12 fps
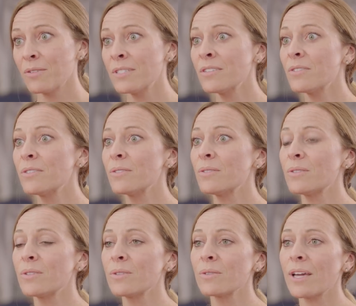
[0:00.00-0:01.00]
I was introduced
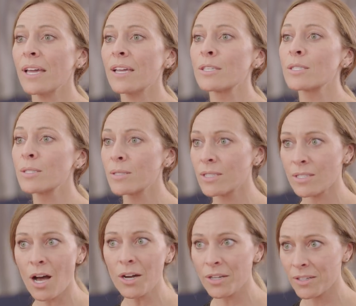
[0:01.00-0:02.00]
to a
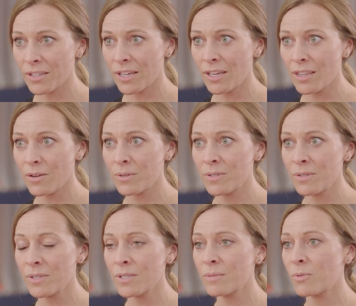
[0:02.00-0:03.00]
soccer league that was
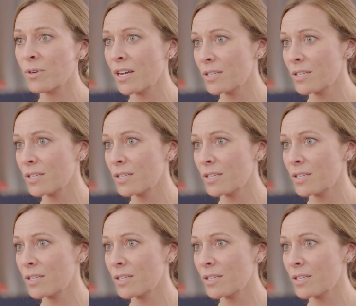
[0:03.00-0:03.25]
using sport